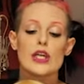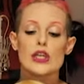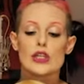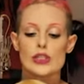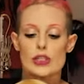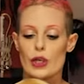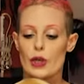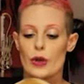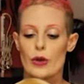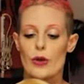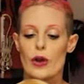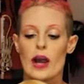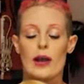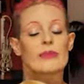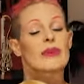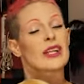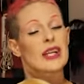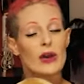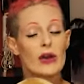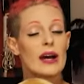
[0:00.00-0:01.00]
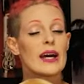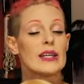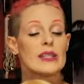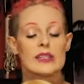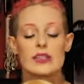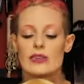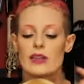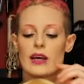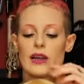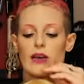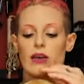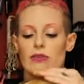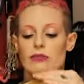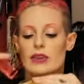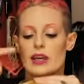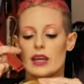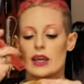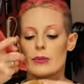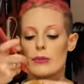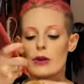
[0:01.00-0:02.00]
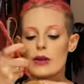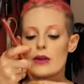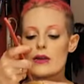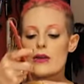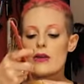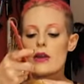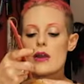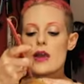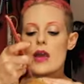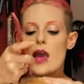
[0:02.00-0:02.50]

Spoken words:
So I'm gonna go ahead and do that off camera,